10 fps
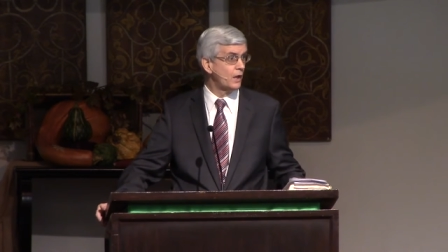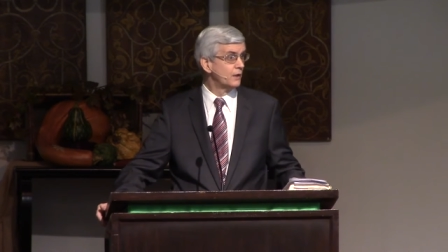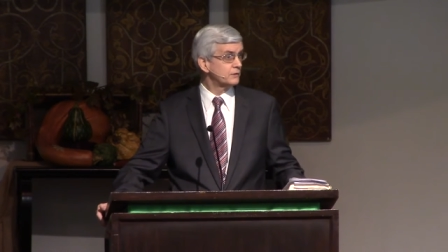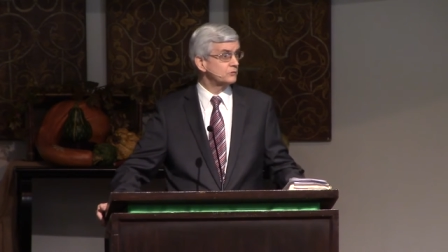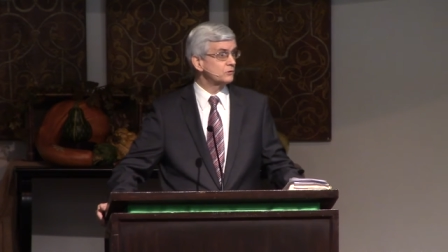
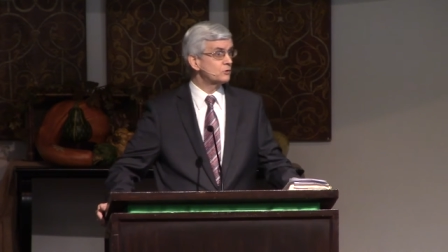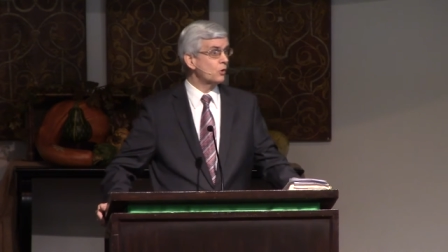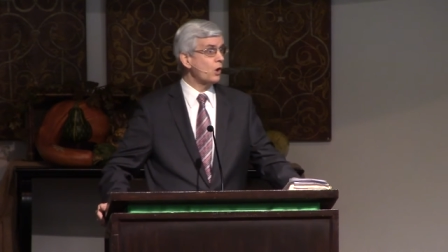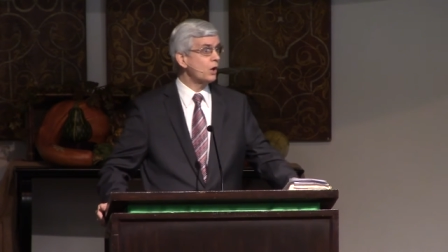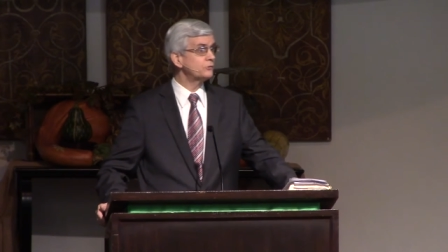Does it
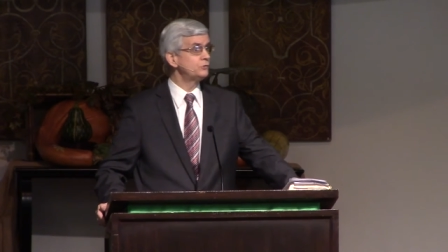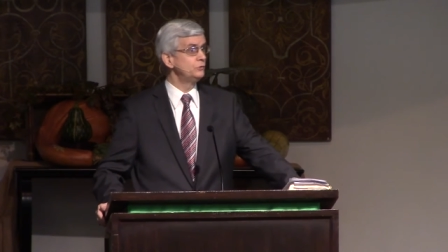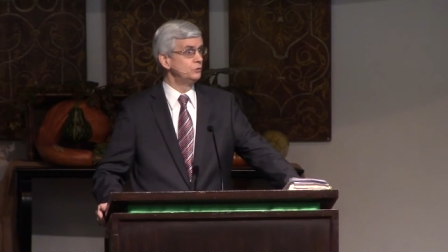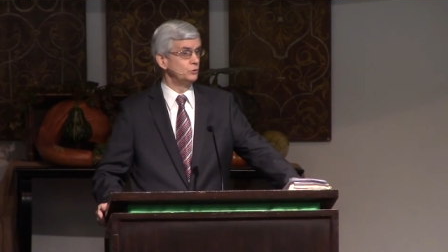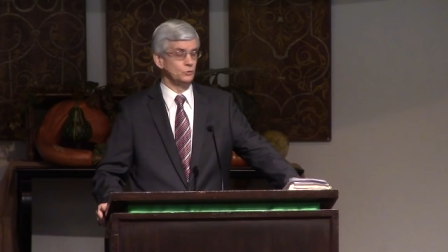cause
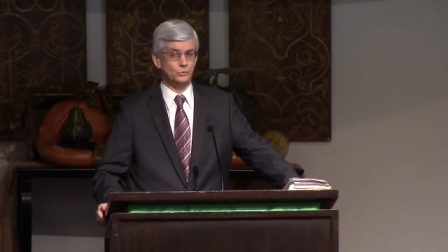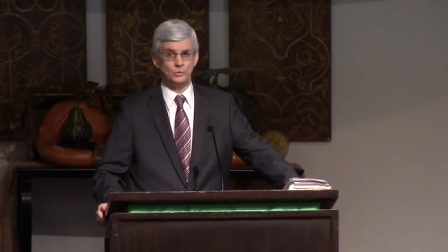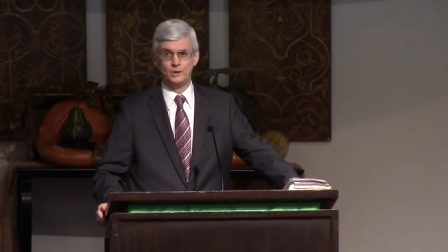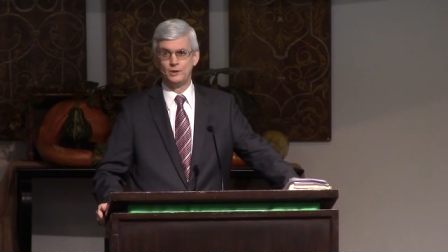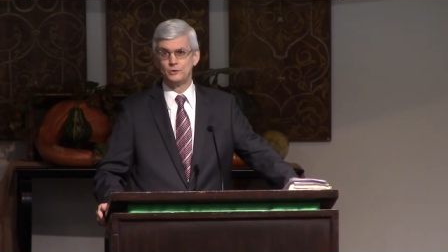you
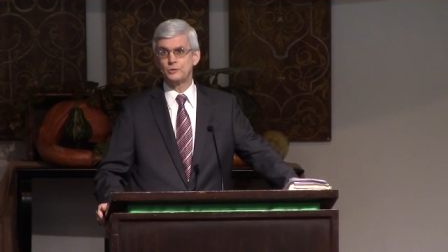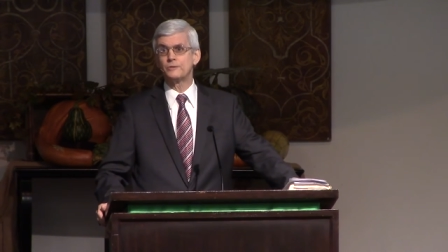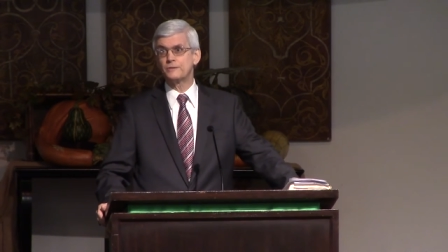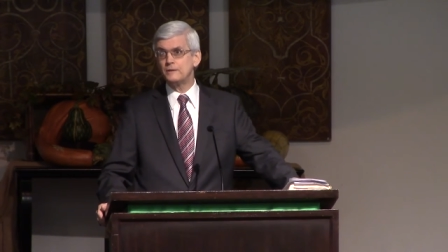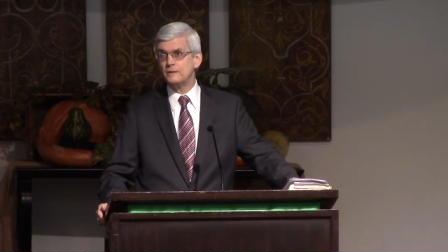to
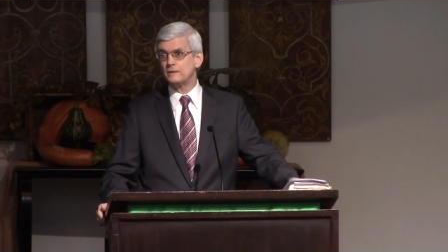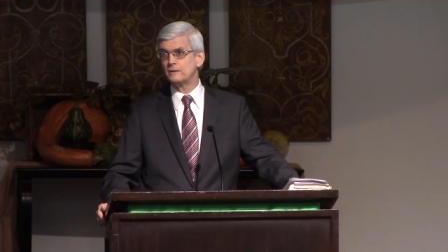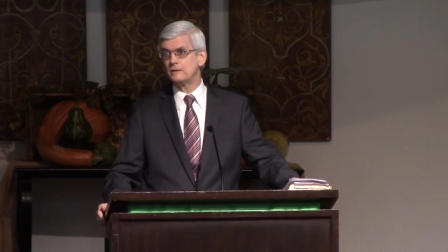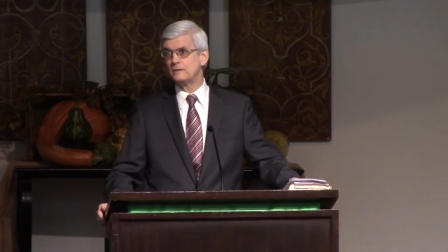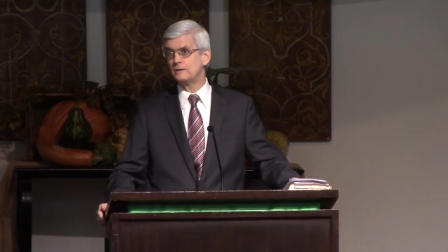
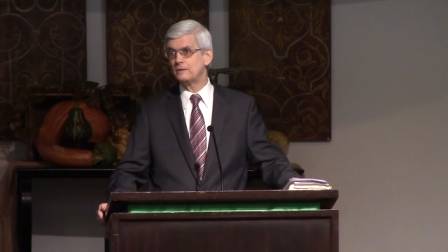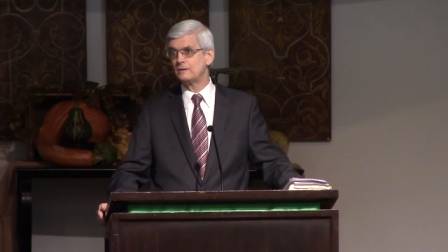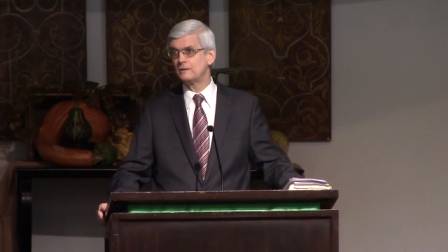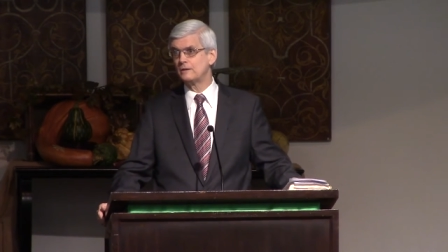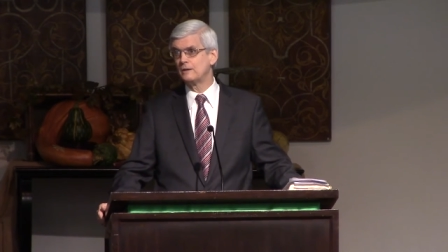think
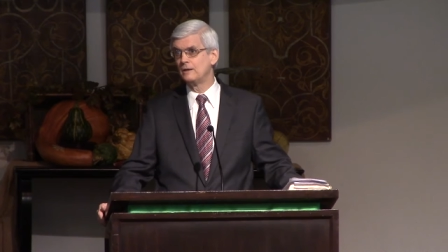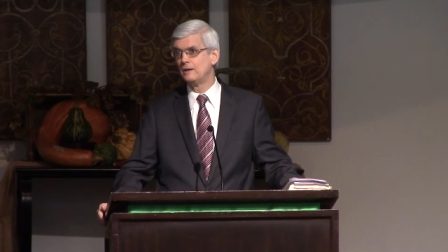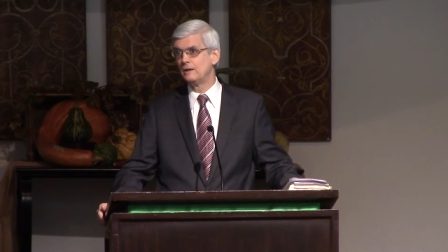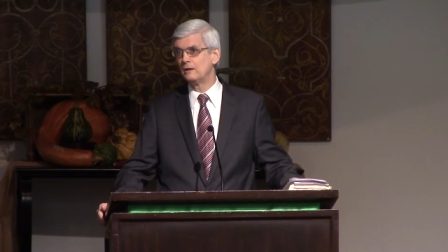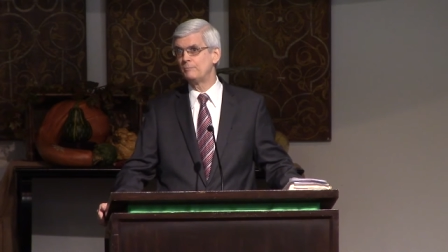
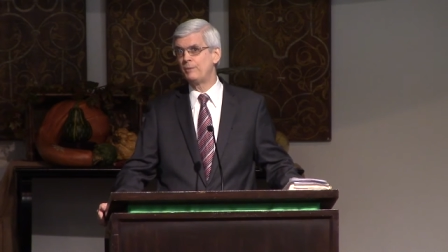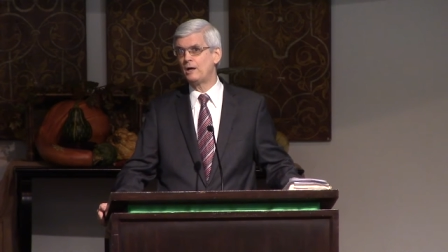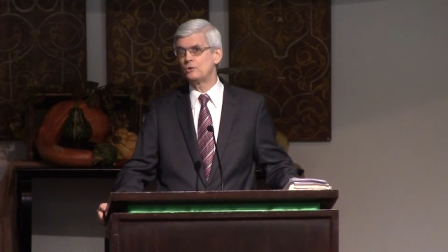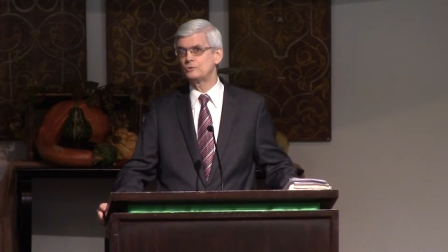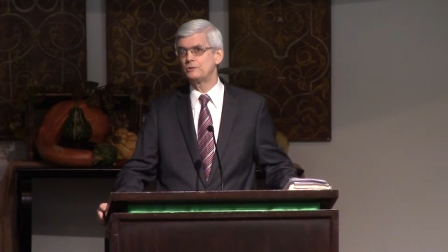
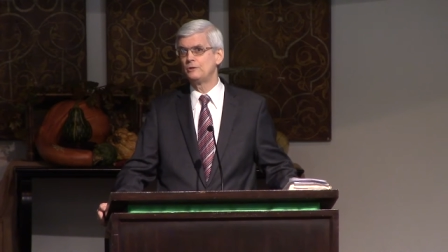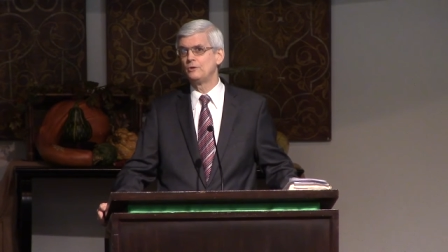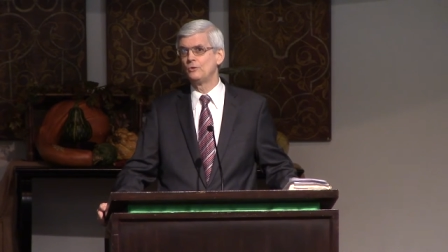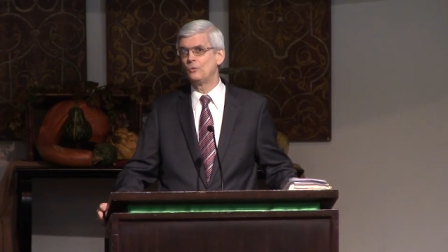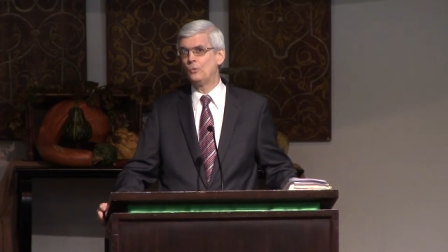about
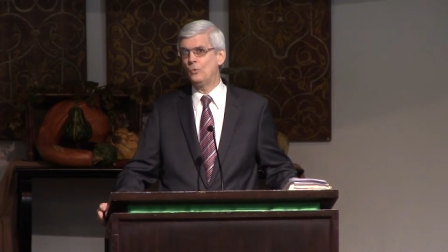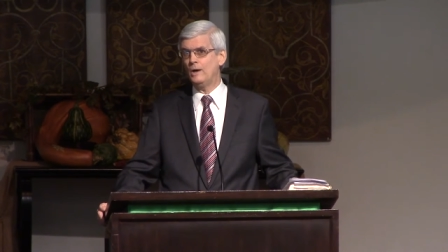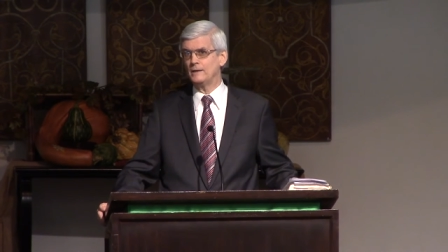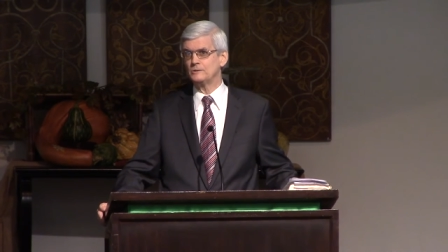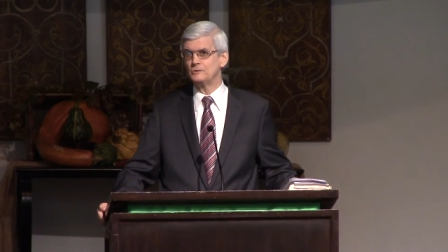
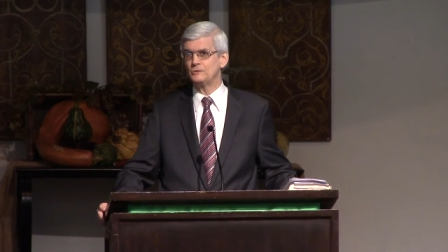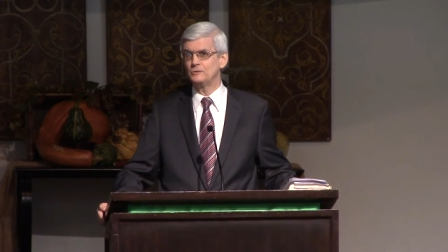what